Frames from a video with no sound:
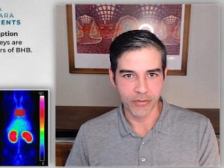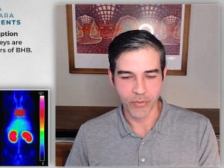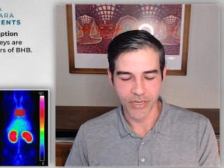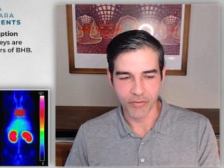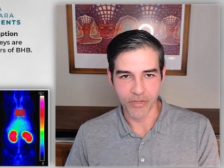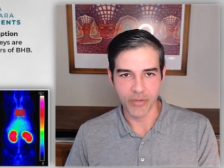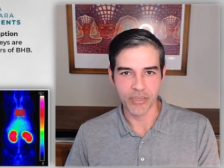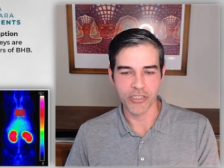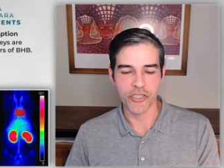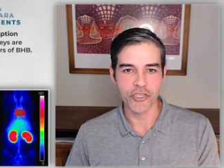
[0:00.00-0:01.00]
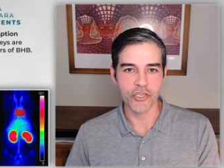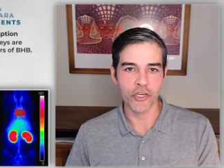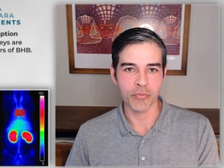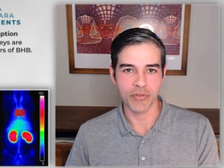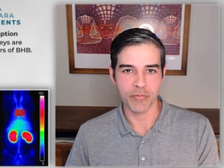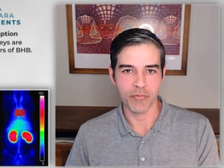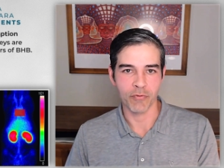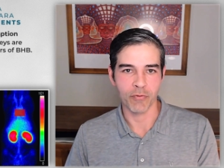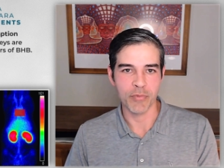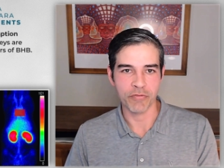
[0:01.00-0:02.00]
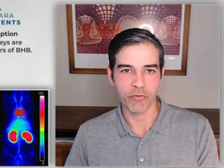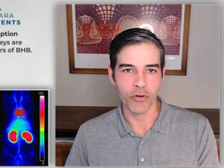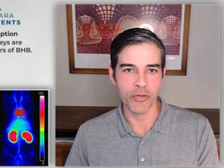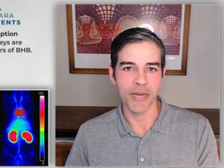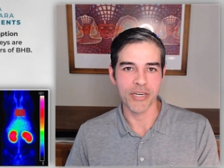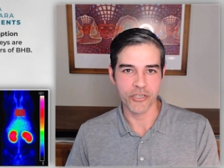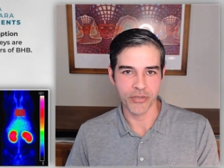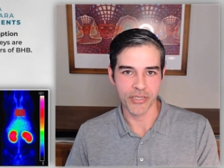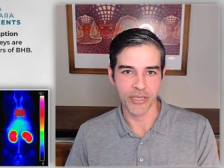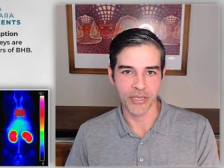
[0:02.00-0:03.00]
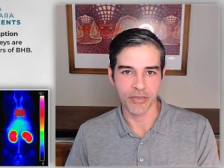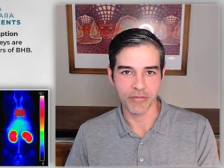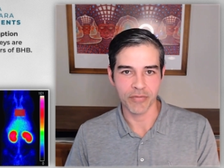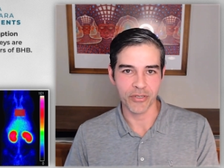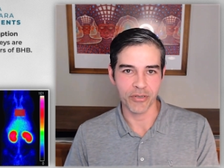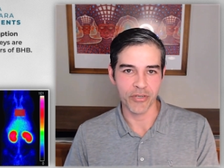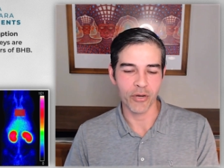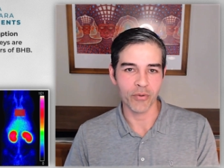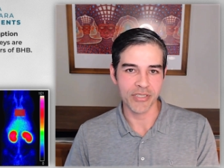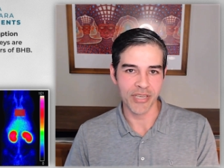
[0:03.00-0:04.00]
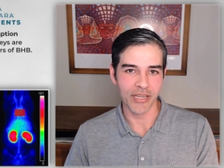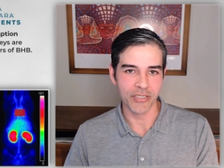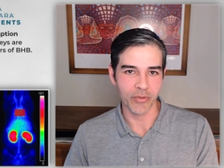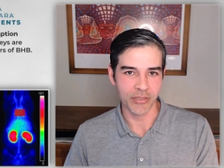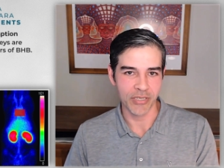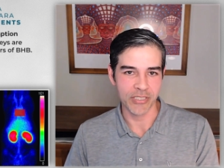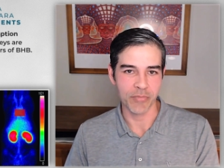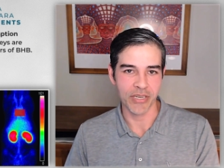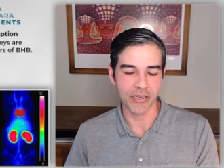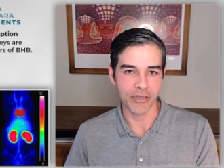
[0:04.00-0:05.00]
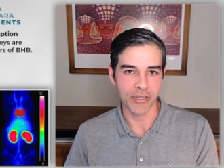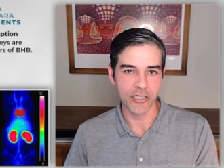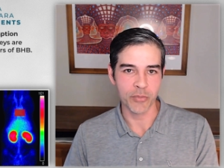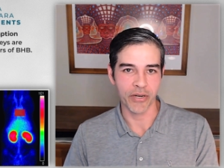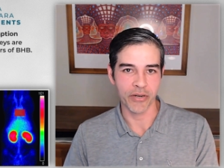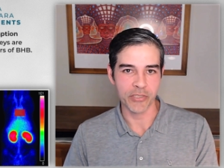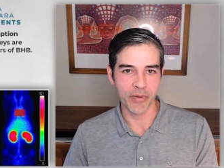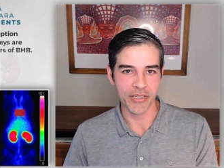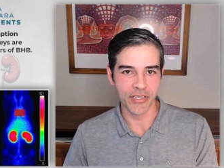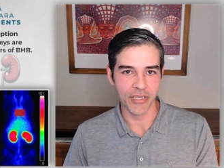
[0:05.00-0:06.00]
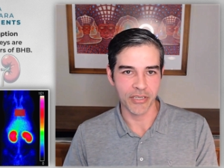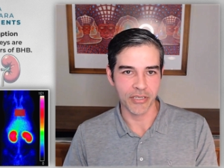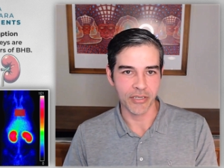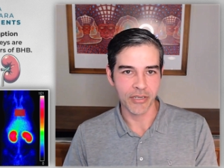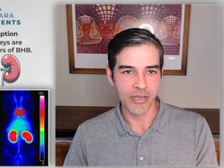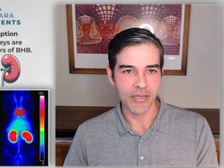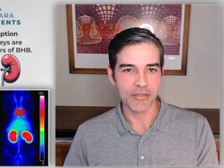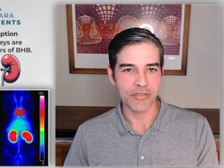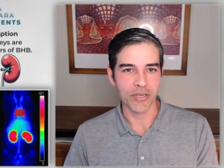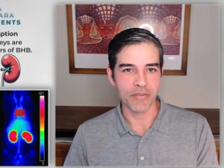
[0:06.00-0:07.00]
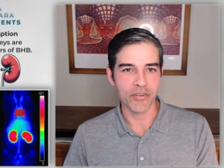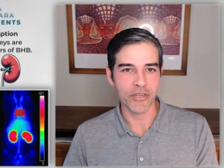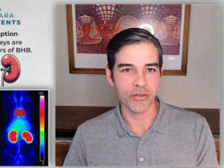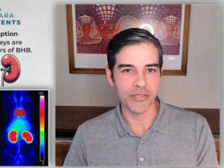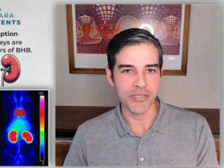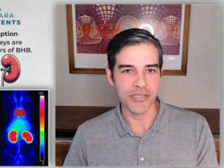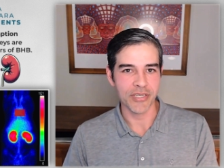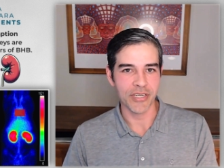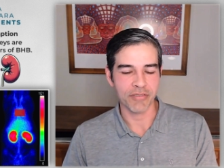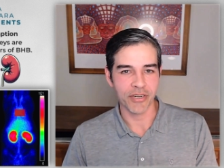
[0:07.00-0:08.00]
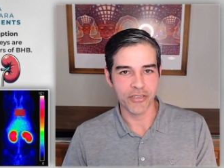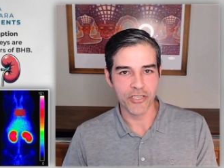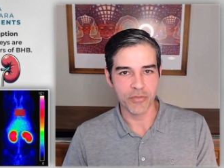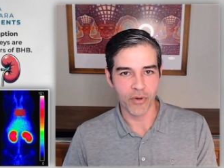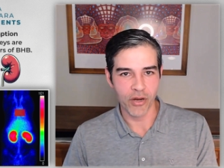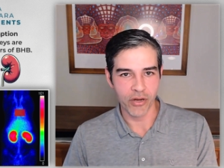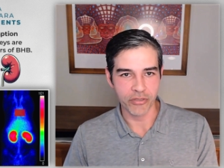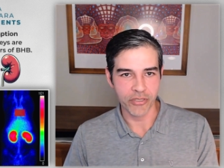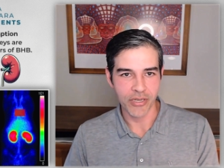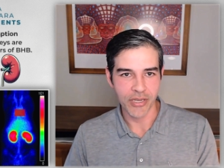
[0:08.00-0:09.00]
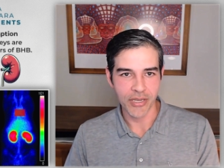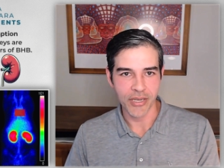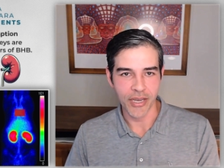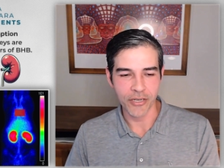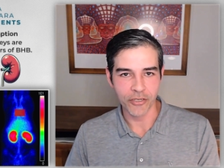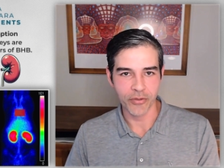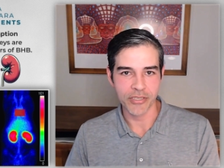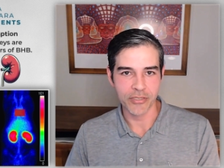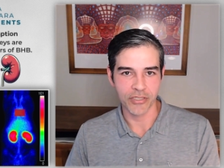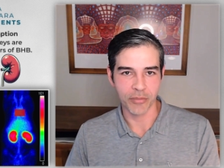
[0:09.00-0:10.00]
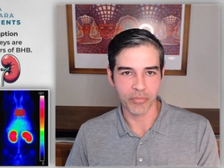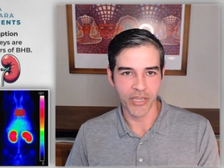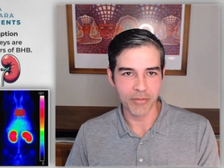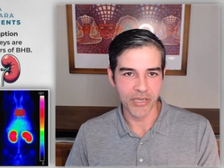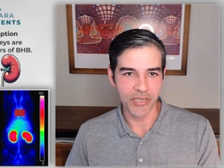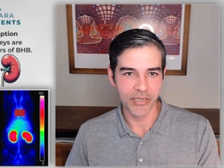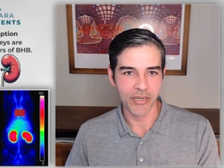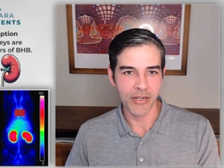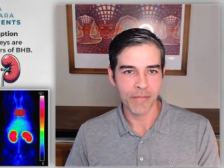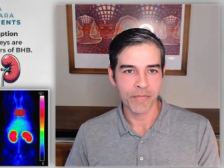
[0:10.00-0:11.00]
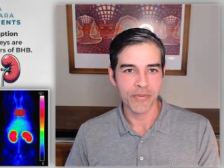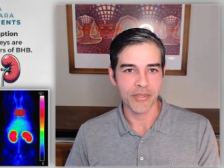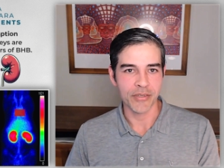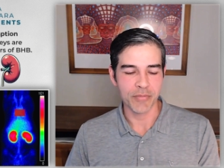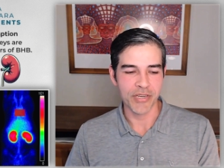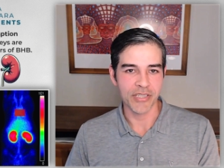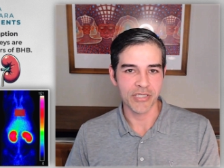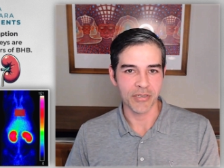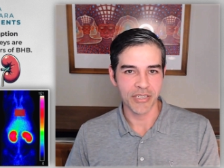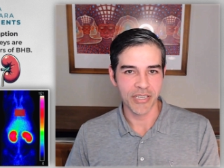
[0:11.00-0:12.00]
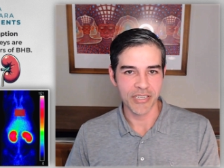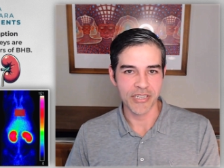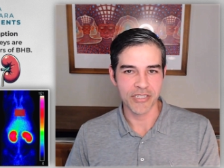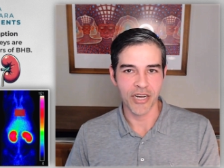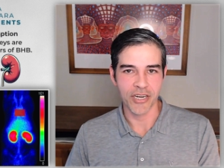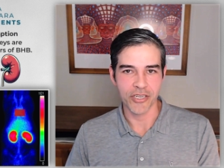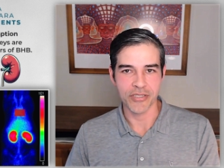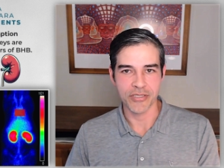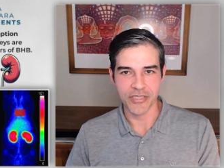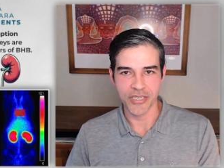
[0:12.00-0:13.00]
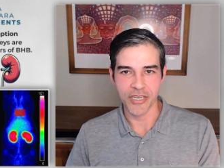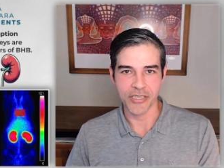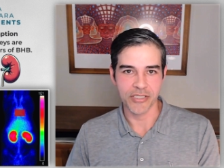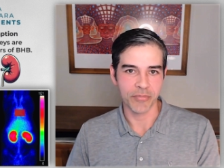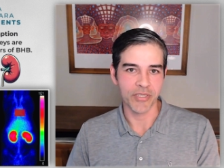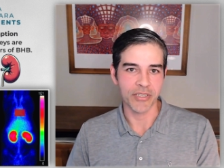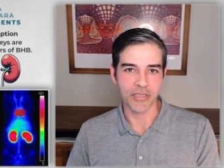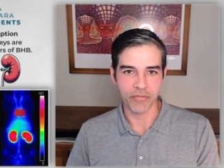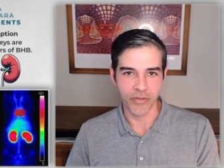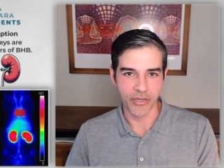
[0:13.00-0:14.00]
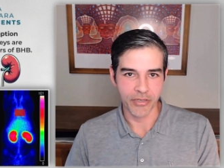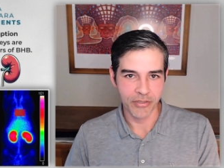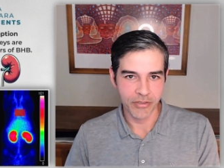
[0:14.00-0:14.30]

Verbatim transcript: most of it would get consumed before you measure it again. You don't know exactly what the, is being experienced by the kidney. So even though you're only seeing a very small increase on the blood meter, doesn't mean that the kidney's not seeing something different